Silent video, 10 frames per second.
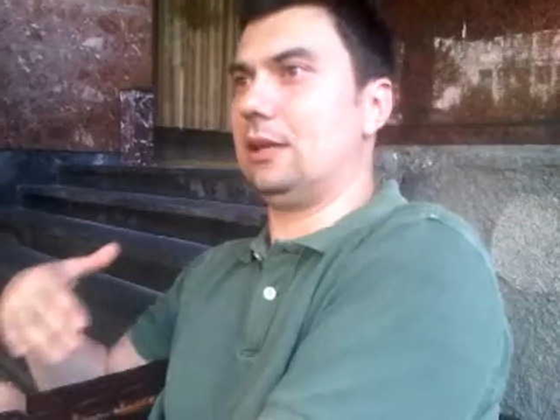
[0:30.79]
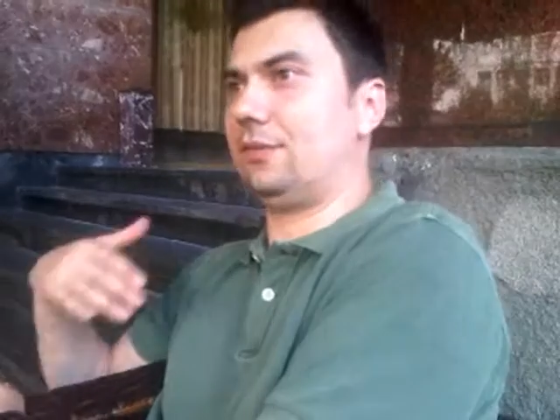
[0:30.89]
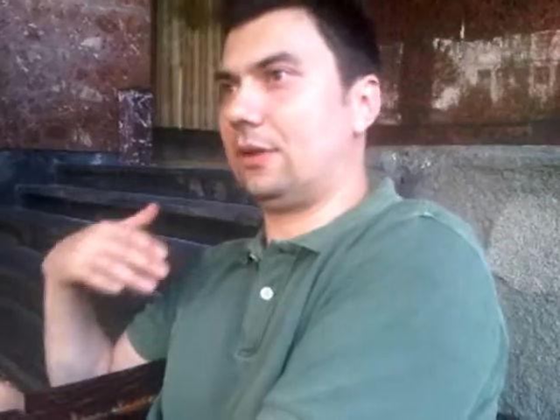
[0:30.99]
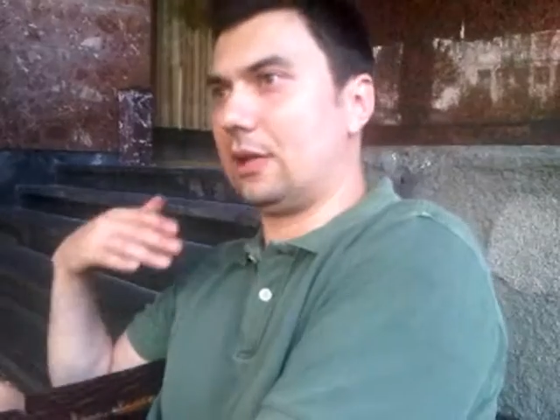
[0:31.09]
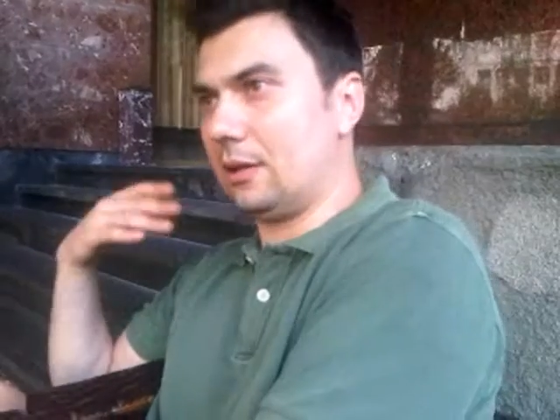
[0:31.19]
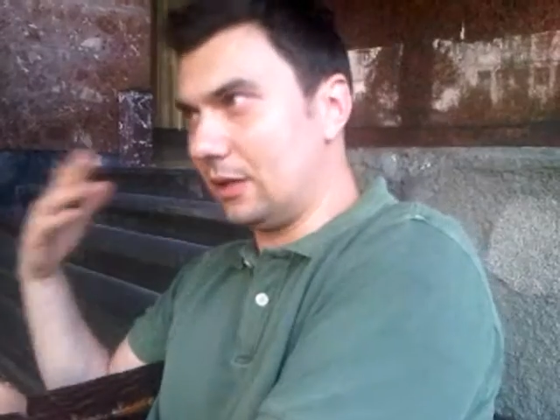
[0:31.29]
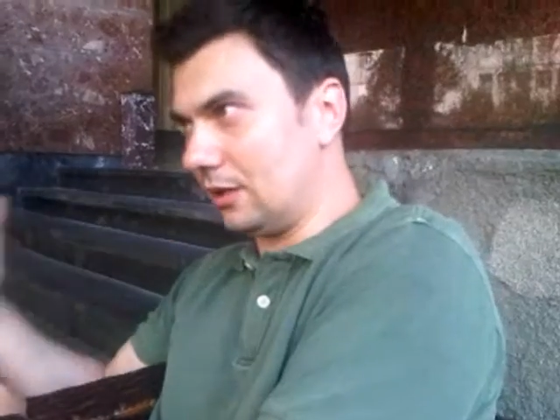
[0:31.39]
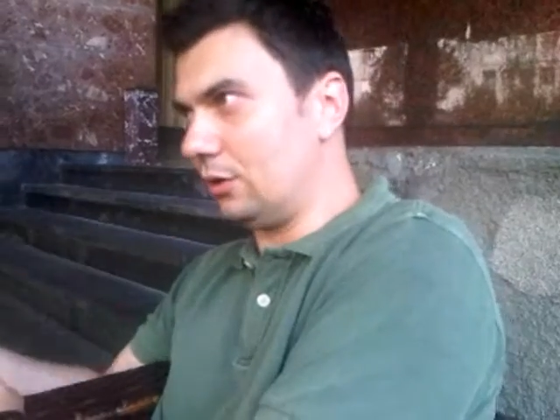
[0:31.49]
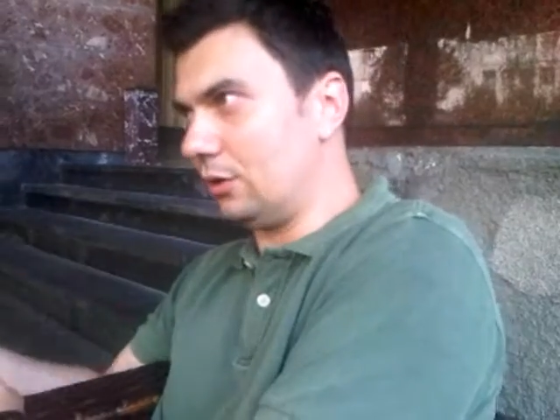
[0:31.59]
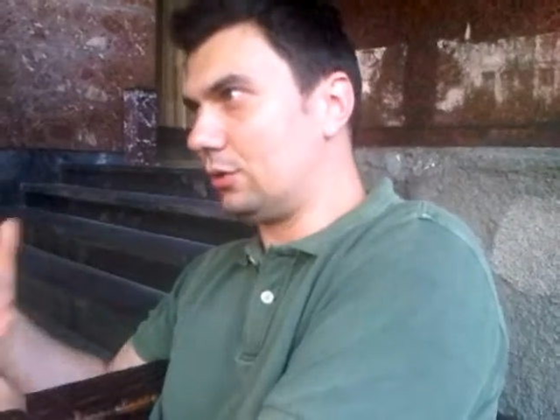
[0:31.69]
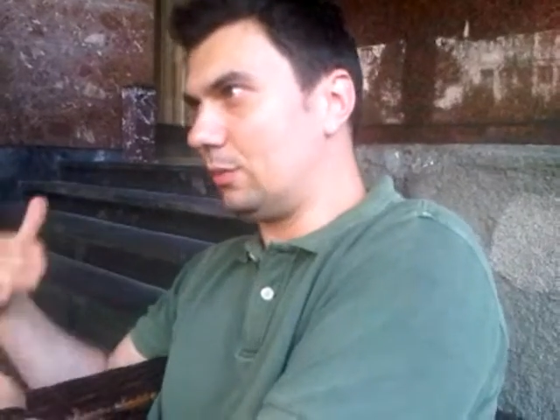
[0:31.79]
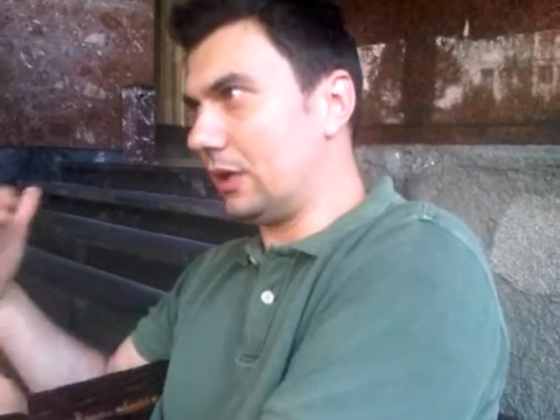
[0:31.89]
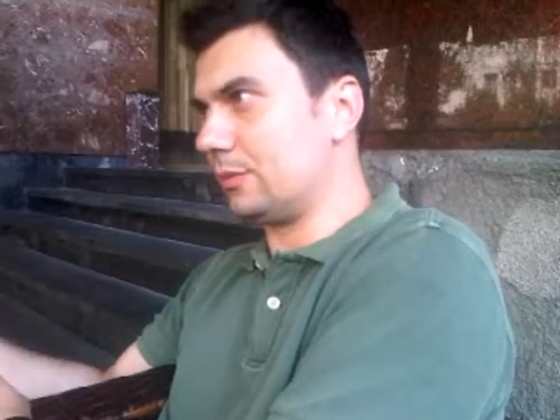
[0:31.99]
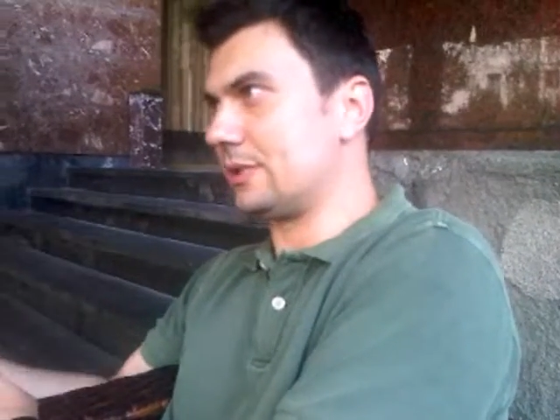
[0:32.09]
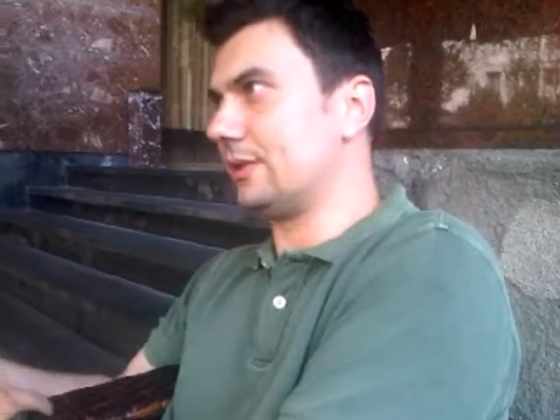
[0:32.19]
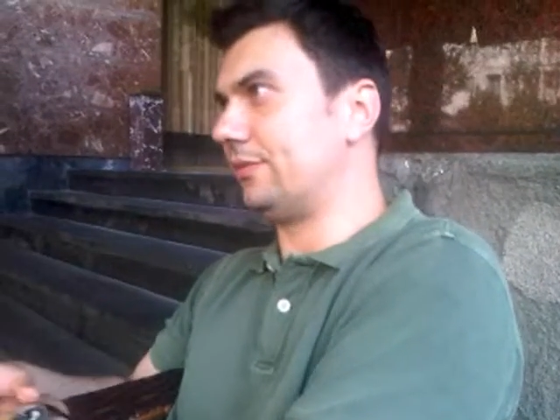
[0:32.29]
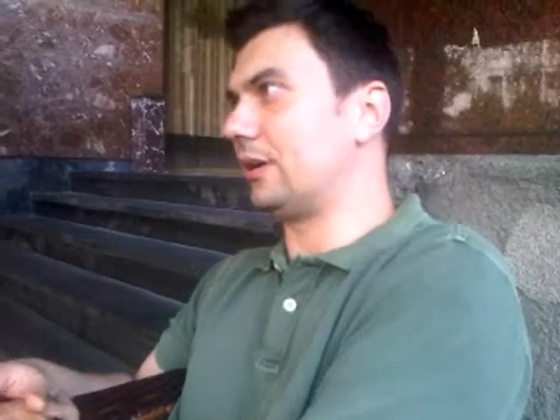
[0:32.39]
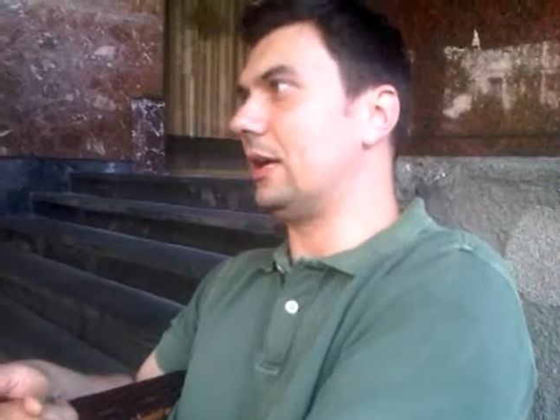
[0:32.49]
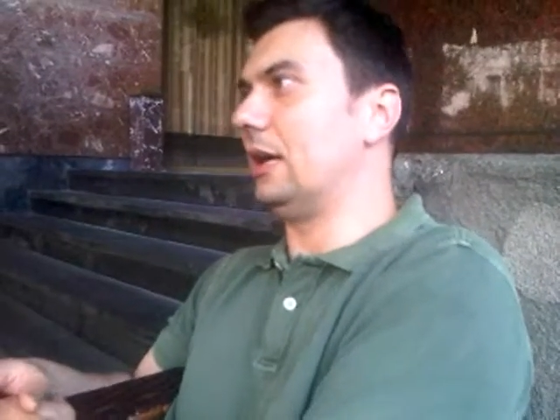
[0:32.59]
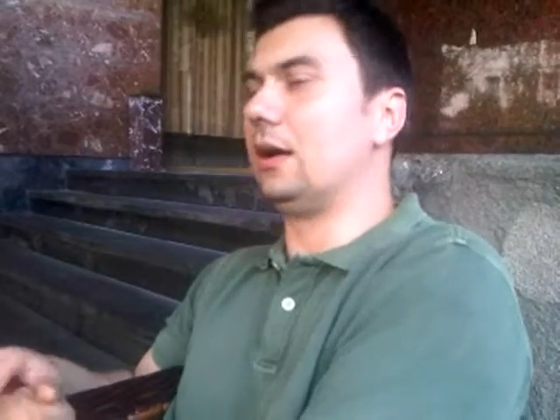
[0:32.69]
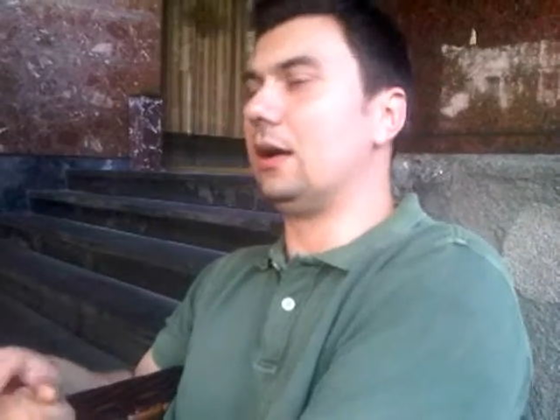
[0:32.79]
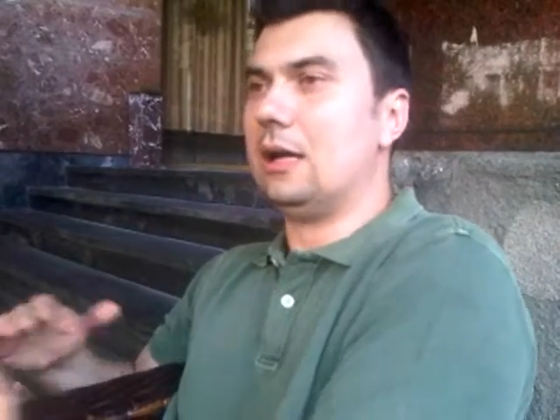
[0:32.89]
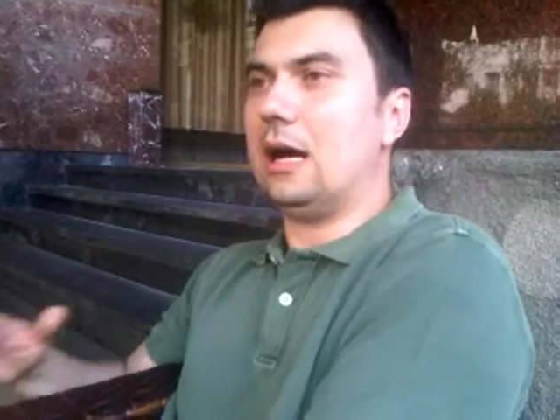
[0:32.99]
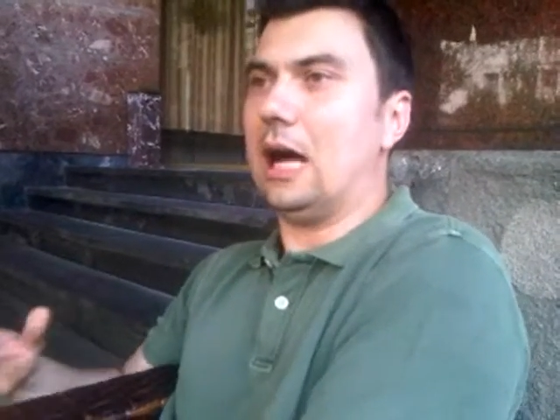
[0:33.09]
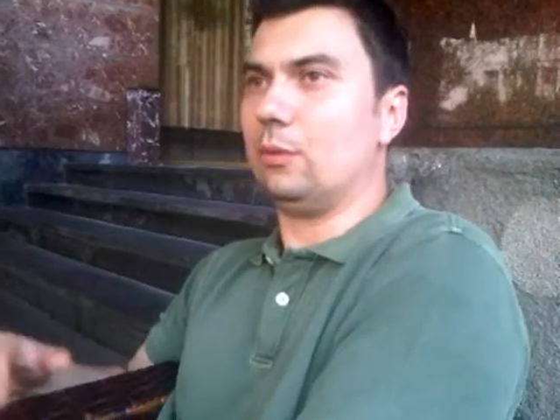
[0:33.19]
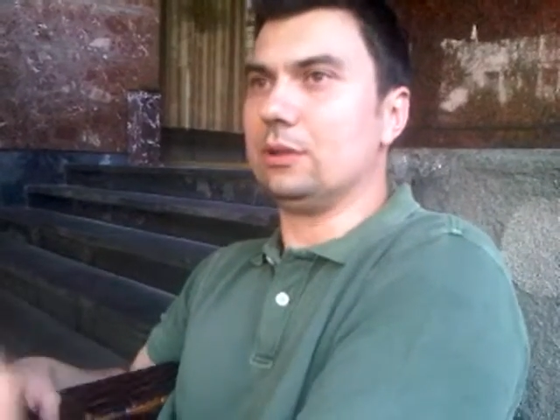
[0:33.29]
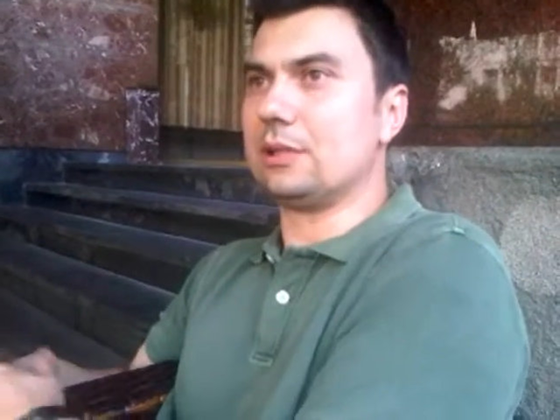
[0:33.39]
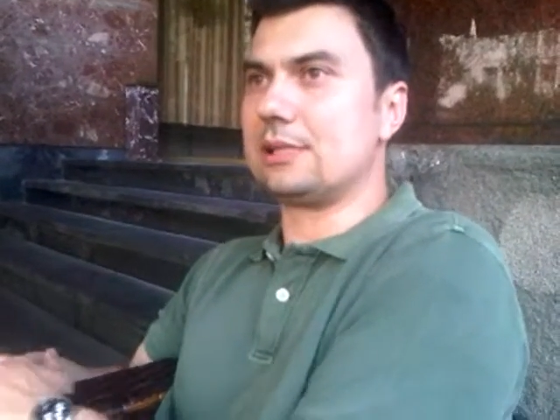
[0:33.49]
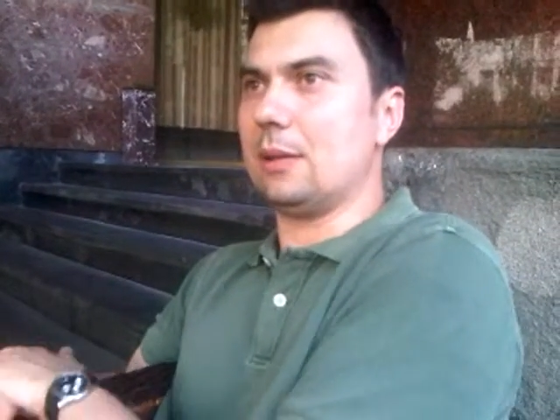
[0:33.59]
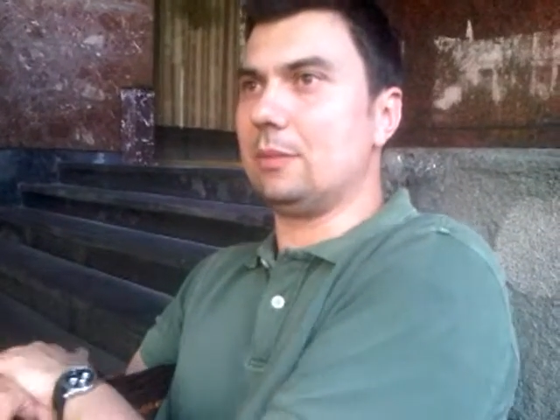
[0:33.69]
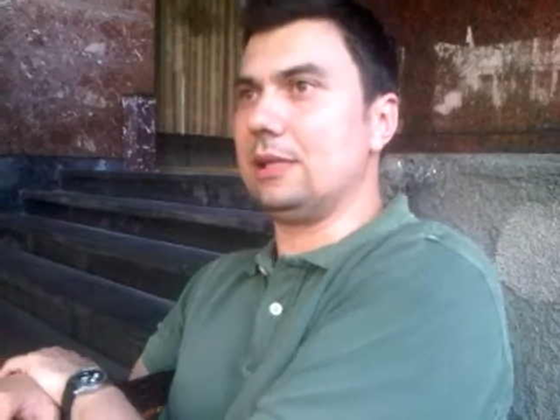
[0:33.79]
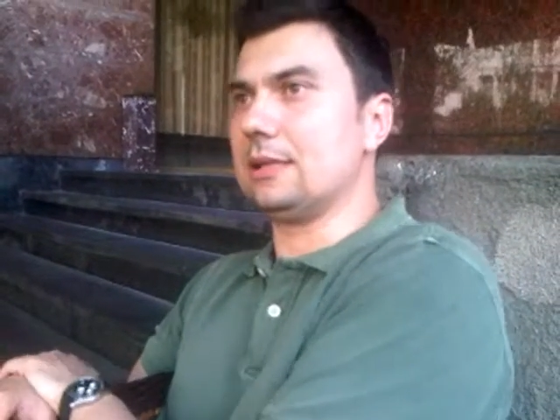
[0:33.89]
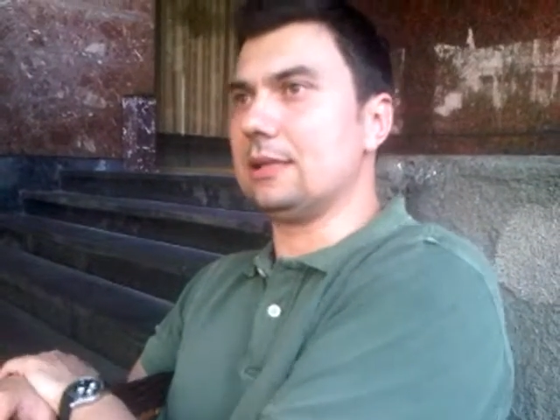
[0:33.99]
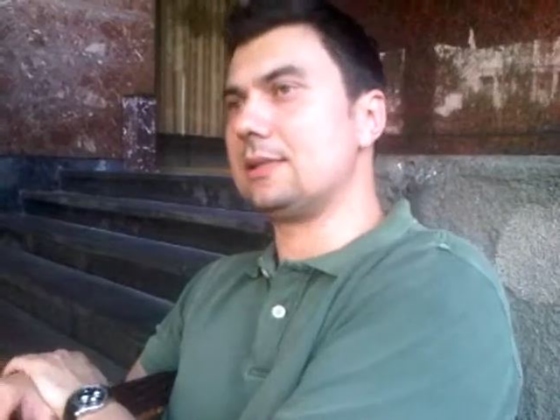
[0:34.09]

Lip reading: if he can get a loan to buy himself a car, I want the same thing.